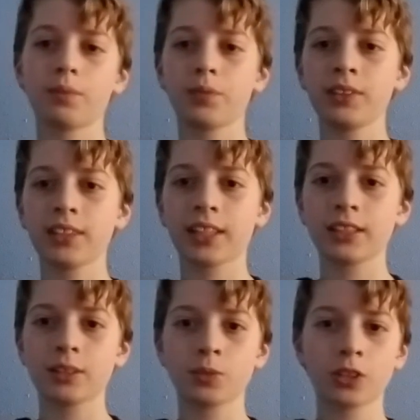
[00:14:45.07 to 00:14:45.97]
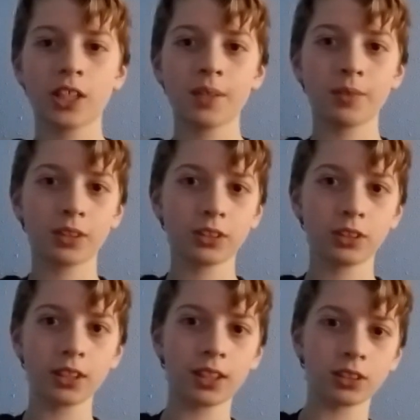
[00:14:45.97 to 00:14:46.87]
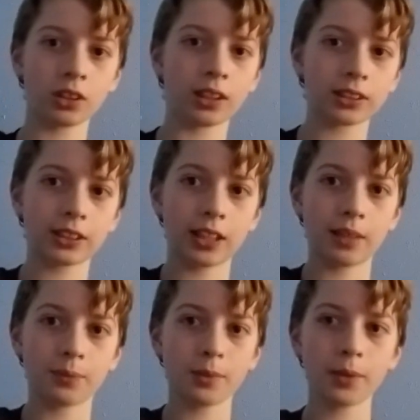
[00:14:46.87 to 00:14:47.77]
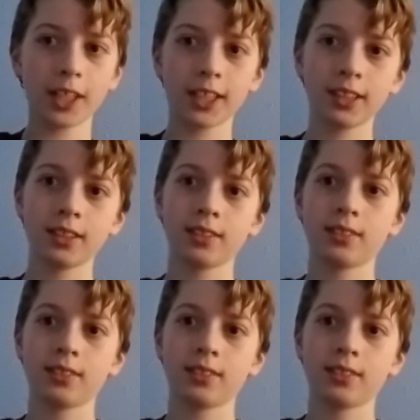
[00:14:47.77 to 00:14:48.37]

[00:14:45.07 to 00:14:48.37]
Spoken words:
Please like and subscribe, and I'll see you guys all next time. Goodbye.